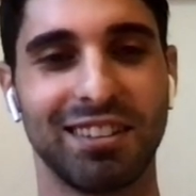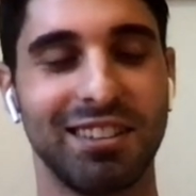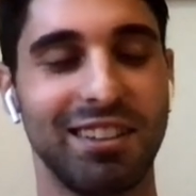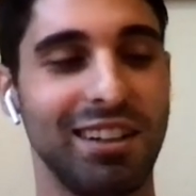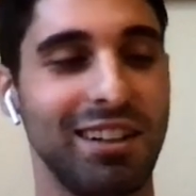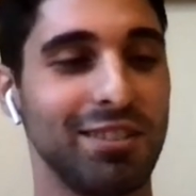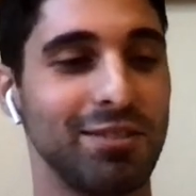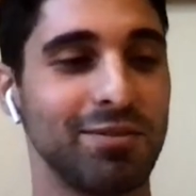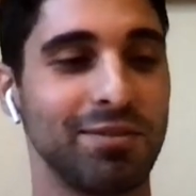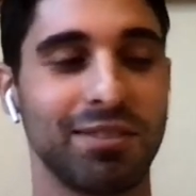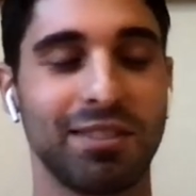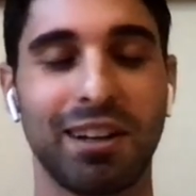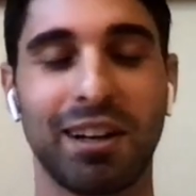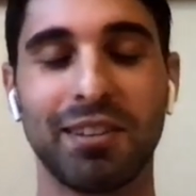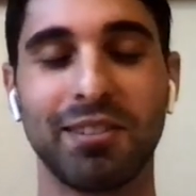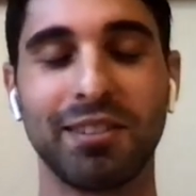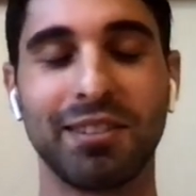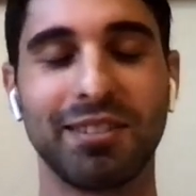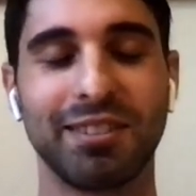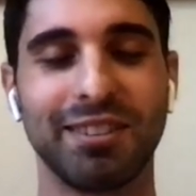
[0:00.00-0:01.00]
Yeah. Yeah.
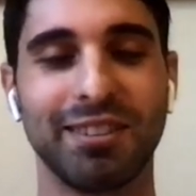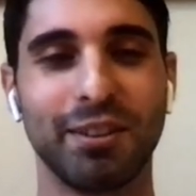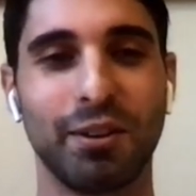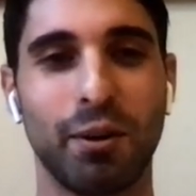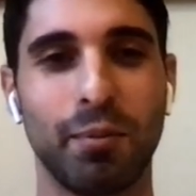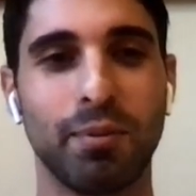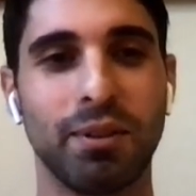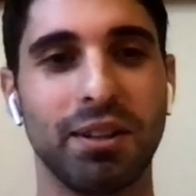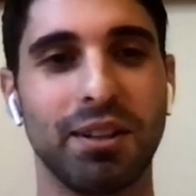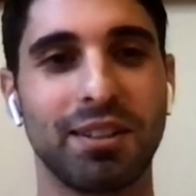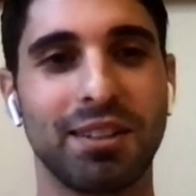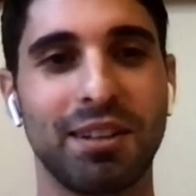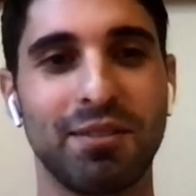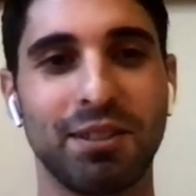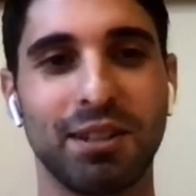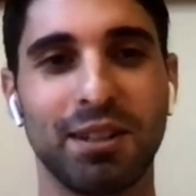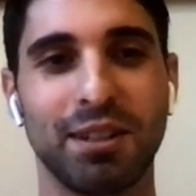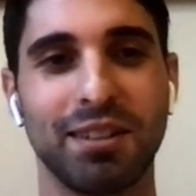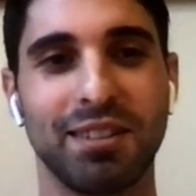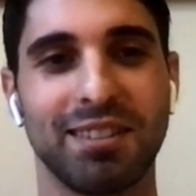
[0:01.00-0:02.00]
I, you know, a plug
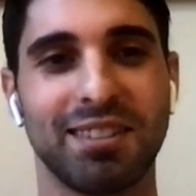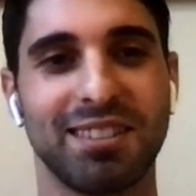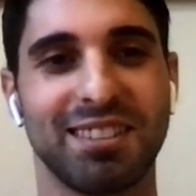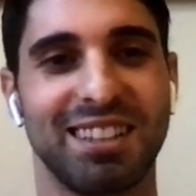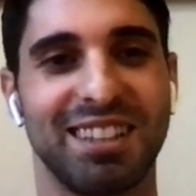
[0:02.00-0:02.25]
never hurts.